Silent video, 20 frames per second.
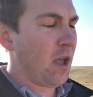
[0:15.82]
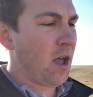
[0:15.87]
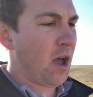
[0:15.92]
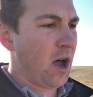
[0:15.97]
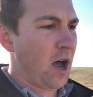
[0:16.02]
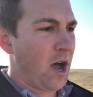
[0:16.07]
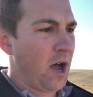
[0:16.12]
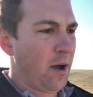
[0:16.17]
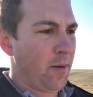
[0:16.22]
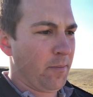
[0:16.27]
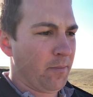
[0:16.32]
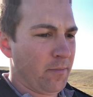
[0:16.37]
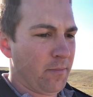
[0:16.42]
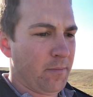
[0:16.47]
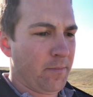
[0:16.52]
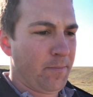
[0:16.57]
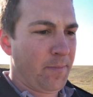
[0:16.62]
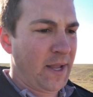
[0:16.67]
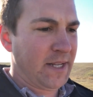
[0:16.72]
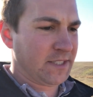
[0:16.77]
um,
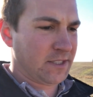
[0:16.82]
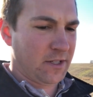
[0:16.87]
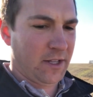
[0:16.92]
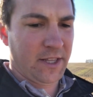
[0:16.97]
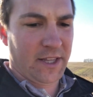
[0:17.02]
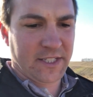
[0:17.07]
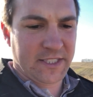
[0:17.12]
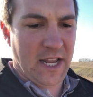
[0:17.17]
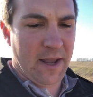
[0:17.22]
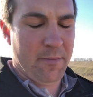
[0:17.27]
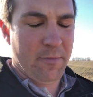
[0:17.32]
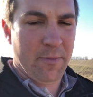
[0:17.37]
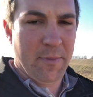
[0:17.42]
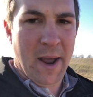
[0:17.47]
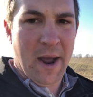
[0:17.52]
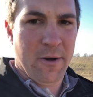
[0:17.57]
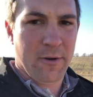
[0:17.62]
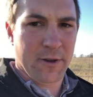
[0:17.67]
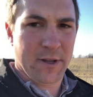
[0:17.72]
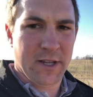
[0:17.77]
basically this came
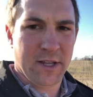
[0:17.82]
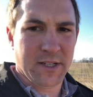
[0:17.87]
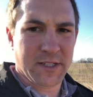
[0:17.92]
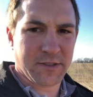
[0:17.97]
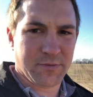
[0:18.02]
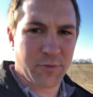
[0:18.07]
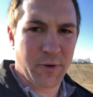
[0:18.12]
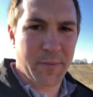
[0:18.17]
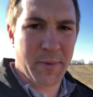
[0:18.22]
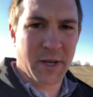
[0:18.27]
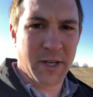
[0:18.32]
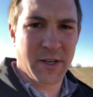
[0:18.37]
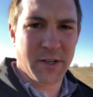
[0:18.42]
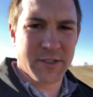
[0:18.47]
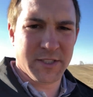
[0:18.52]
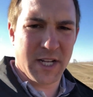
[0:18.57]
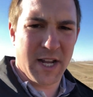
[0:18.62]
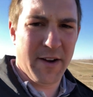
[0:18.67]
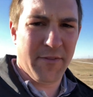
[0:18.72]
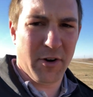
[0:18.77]
about because we've been
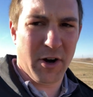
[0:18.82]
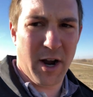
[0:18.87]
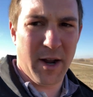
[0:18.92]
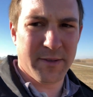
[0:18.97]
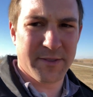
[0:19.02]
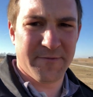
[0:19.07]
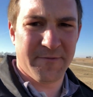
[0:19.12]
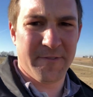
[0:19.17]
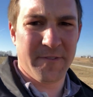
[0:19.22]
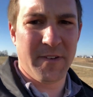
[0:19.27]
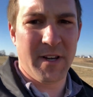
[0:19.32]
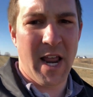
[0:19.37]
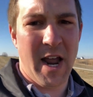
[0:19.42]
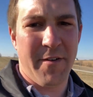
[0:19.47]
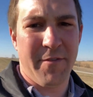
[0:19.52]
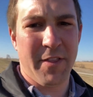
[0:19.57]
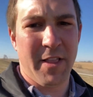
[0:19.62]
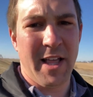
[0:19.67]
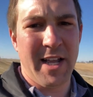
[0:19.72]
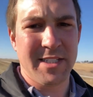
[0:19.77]
using cover crops now
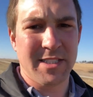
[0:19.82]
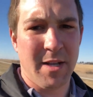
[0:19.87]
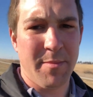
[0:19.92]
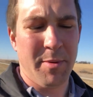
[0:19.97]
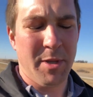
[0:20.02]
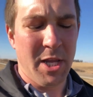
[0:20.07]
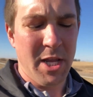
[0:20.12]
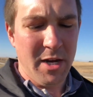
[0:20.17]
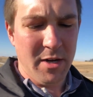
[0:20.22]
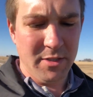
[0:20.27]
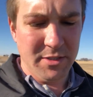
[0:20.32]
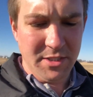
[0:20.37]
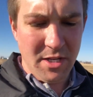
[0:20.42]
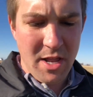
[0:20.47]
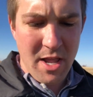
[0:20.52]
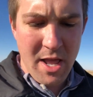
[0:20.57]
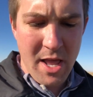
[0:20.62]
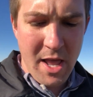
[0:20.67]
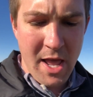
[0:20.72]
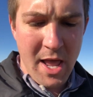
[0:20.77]
for the last couple of years
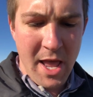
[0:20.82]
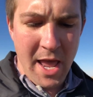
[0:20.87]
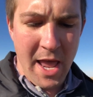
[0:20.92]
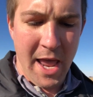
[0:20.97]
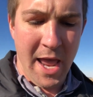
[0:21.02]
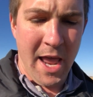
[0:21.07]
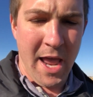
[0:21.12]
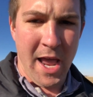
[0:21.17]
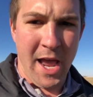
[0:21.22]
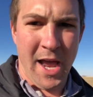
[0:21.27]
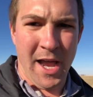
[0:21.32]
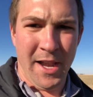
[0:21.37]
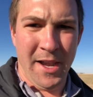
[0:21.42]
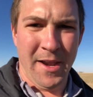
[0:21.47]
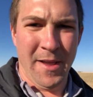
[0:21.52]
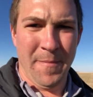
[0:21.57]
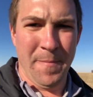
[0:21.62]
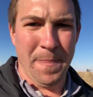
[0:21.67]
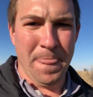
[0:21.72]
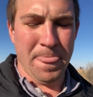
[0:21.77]

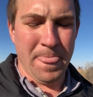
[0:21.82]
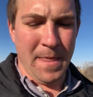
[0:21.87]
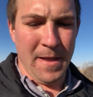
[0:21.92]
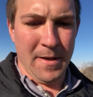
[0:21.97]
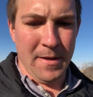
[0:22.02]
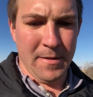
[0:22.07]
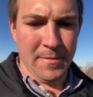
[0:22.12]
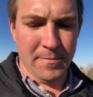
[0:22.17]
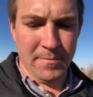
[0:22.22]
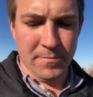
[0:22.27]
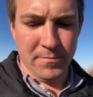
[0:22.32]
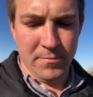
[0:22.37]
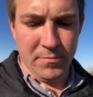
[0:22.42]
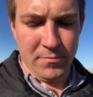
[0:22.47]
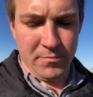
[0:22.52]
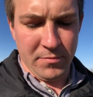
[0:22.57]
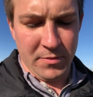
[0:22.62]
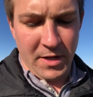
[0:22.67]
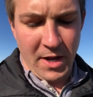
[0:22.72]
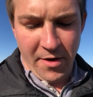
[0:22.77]
and
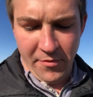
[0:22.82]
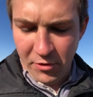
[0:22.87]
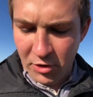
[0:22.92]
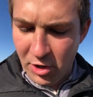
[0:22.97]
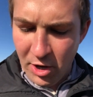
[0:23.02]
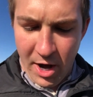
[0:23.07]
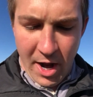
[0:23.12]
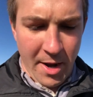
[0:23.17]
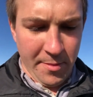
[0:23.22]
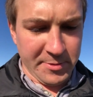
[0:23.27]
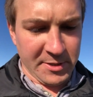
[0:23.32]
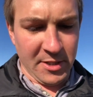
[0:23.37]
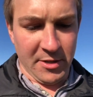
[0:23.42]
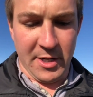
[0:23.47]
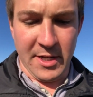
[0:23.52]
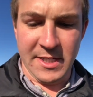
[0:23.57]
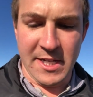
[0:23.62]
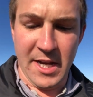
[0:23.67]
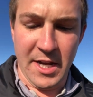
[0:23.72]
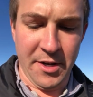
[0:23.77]
cover crops are
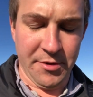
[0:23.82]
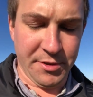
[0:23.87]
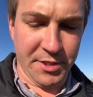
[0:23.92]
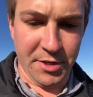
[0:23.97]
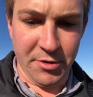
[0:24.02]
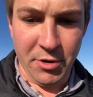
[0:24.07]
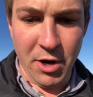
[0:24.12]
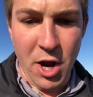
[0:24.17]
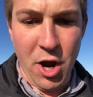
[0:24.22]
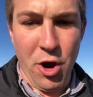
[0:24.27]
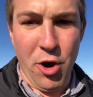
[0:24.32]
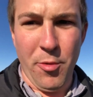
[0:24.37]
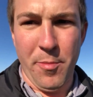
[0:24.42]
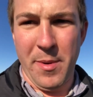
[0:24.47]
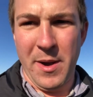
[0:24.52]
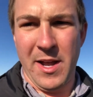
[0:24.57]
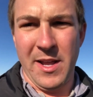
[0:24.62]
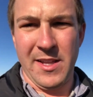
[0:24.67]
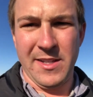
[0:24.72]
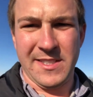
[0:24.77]
continuing to grow,
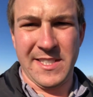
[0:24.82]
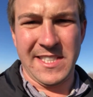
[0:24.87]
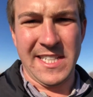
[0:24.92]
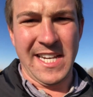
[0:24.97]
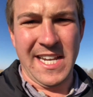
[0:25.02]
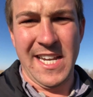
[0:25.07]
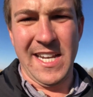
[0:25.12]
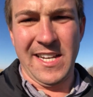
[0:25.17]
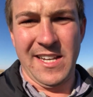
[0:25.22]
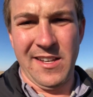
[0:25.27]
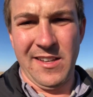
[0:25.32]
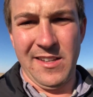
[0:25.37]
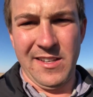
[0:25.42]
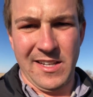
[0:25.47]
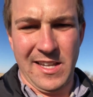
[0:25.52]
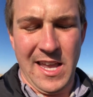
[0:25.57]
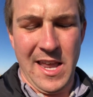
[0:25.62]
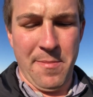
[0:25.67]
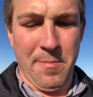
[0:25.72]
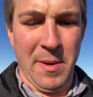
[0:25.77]
but seed
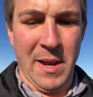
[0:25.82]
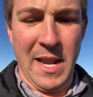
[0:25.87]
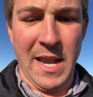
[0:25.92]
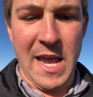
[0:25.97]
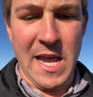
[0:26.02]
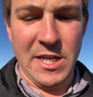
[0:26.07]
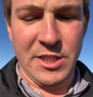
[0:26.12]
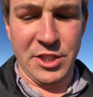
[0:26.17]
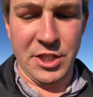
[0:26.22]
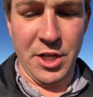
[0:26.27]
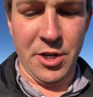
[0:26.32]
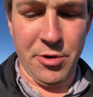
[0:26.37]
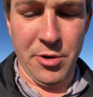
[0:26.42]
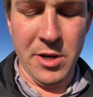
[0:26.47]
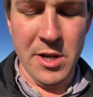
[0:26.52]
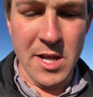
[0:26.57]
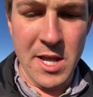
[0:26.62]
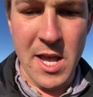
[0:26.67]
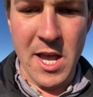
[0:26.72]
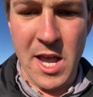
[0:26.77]
can be an issue
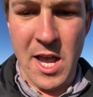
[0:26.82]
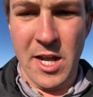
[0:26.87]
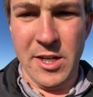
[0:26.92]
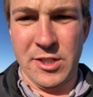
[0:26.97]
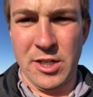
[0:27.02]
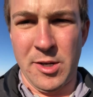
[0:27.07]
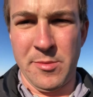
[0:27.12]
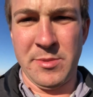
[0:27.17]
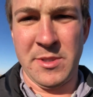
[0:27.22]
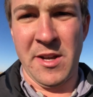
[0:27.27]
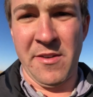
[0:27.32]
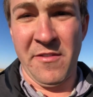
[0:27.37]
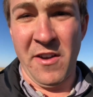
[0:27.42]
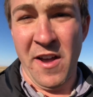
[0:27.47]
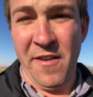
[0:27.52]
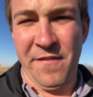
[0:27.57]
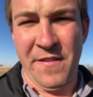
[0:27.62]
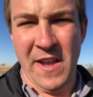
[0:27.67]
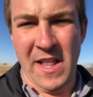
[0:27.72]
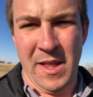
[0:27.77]
in terms of
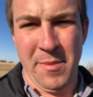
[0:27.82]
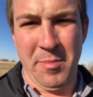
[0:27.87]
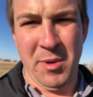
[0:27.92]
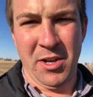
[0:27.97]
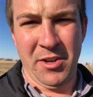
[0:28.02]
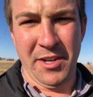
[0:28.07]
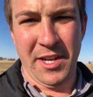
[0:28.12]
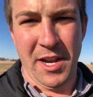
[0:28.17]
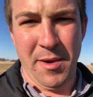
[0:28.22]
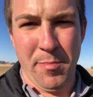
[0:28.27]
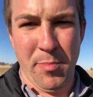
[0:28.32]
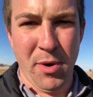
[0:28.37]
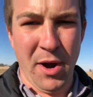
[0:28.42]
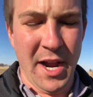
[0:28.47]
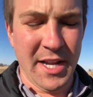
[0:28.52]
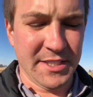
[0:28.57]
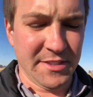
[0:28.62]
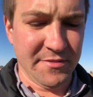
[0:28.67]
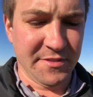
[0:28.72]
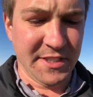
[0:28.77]
availability and
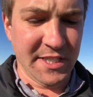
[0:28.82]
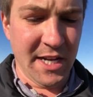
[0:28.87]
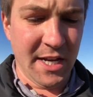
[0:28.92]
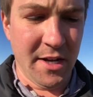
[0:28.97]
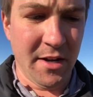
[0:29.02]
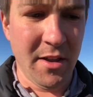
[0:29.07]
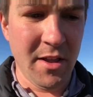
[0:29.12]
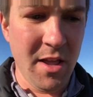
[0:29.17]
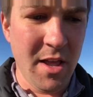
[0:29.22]
price of seed.